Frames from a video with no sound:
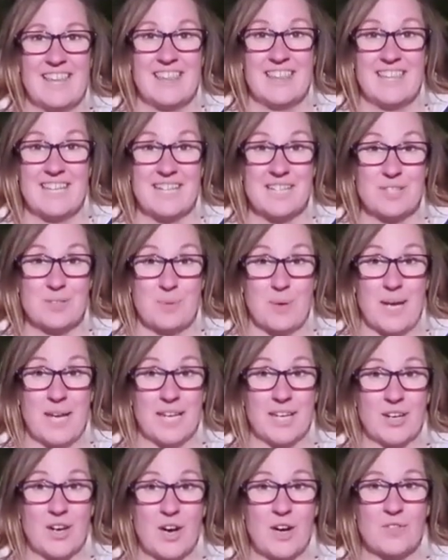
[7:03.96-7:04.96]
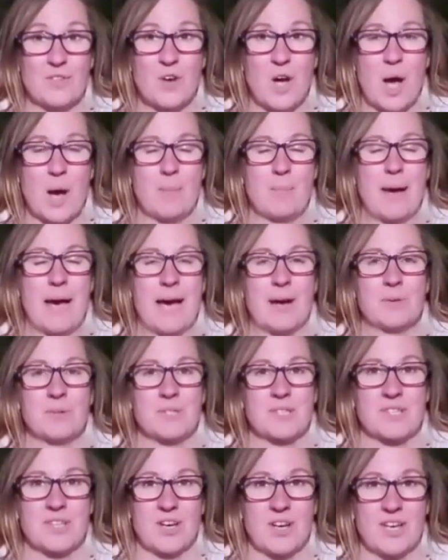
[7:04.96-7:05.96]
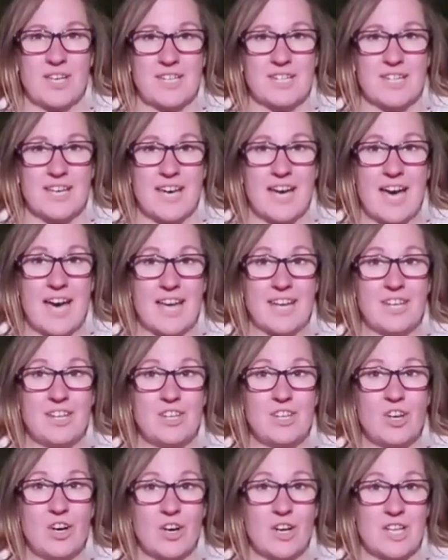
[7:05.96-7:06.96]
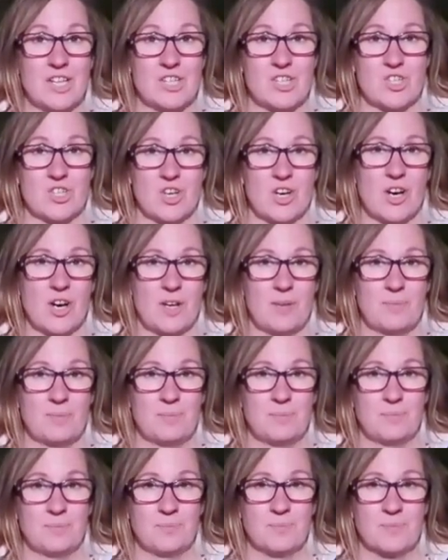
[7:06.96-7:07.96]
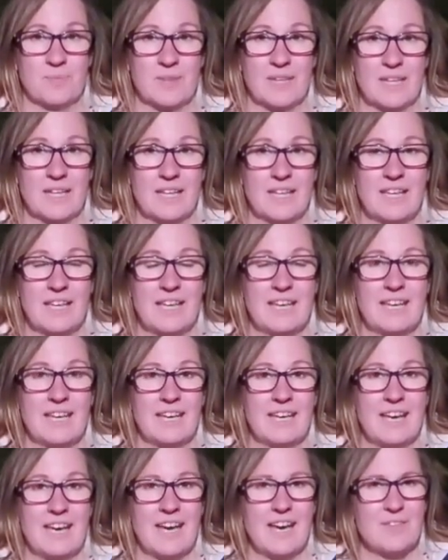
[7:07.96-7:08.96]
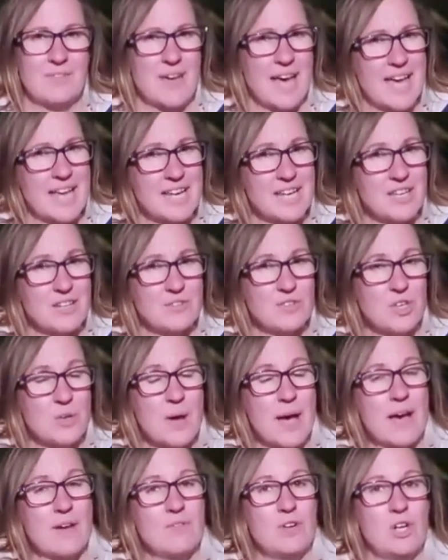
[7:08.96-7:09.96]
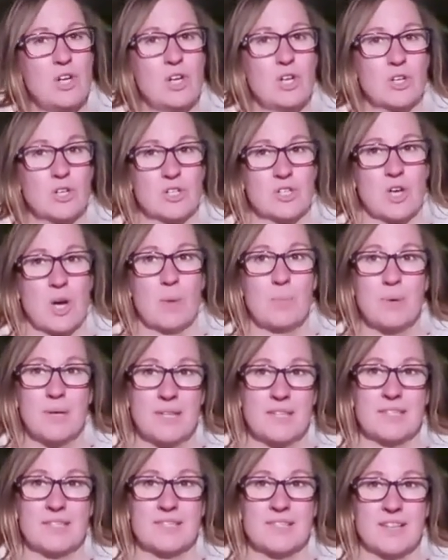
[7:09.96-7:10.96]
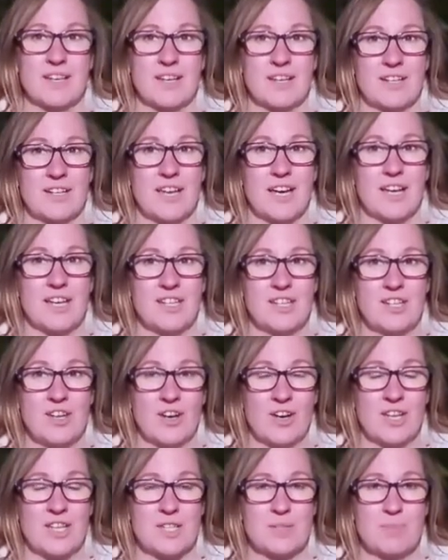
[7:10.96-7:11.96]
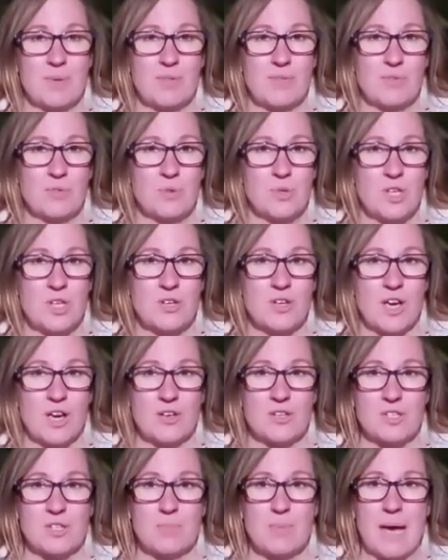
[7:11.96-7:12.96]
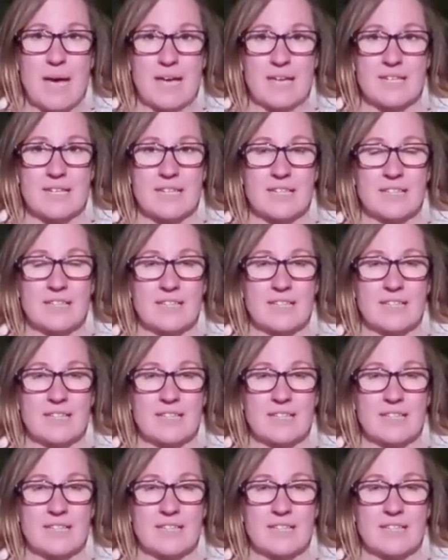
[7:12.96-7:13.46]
This week I've come outside at night time. Have any of you ever looked up at the sky at night before you go to bed?